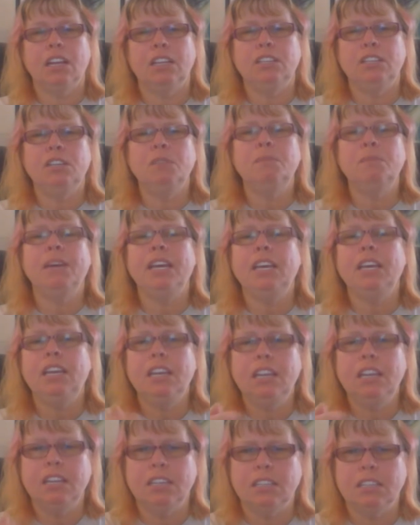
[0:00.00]
you may
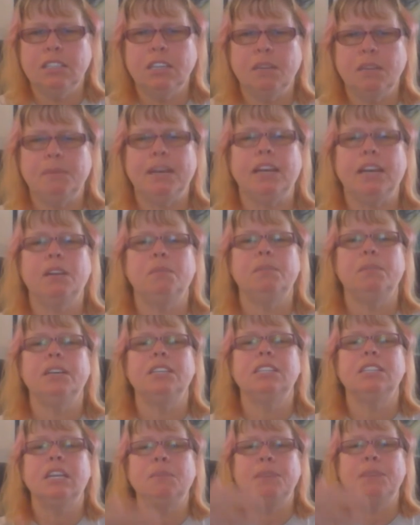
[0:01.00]
hear about
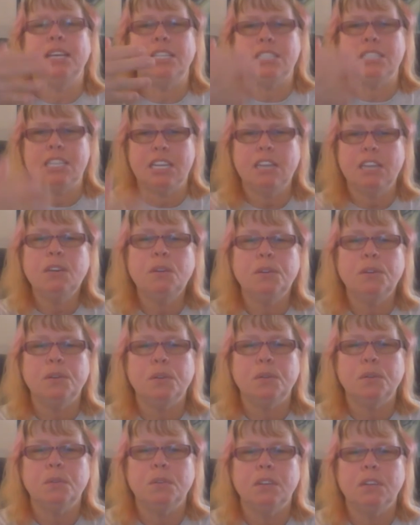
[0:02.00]
because I may tell you.